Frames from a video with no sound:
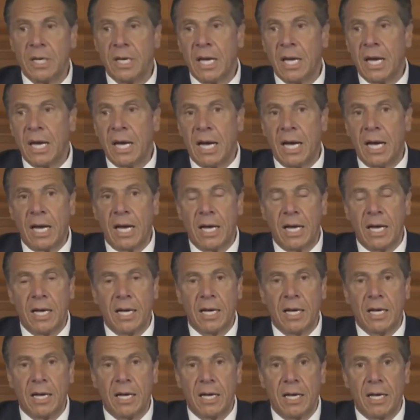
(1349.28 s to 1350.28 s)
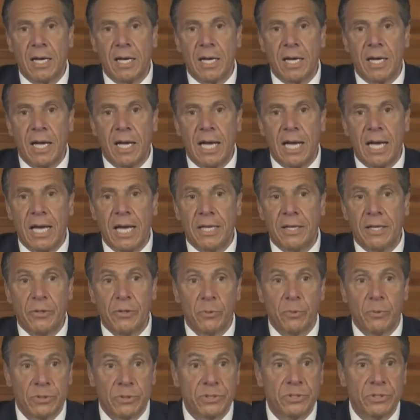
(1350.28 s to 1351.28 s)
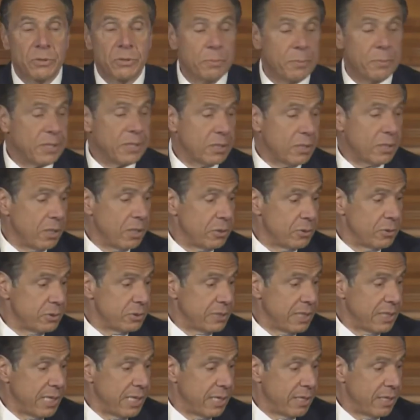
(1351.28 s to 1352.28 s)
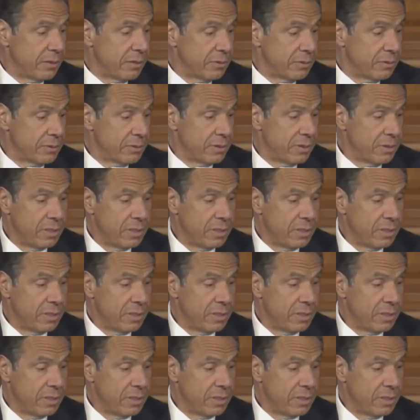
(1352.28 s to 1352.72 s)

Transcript: And you will still be closed down,